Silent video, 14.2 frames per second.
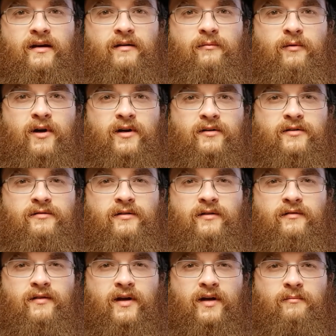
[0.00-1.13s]
one or two of
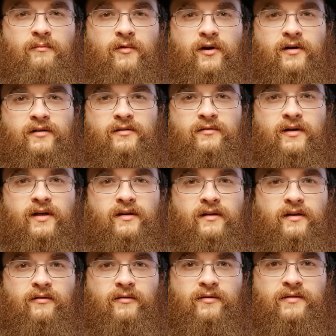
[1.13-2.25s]
them were doing
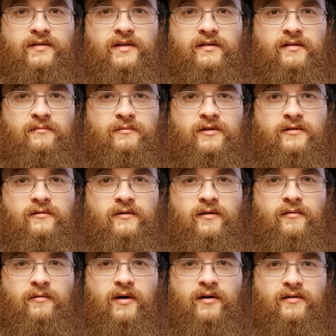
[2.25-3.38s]
the whole system score,
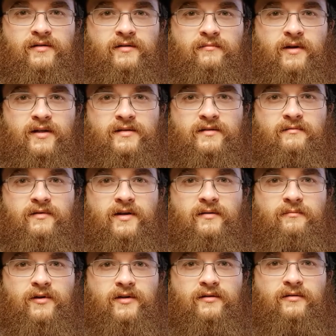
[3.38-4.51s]
whereas the rest of them
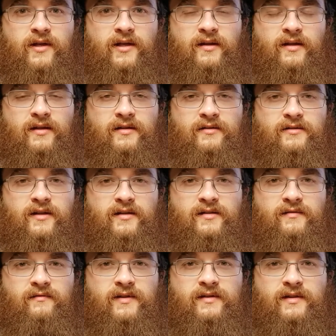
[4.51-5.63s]
were doing the just
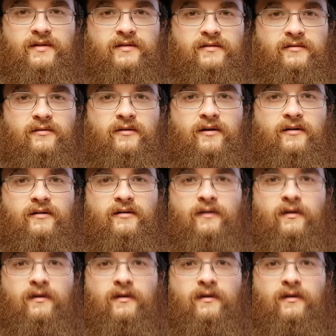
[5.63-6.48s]
physics score.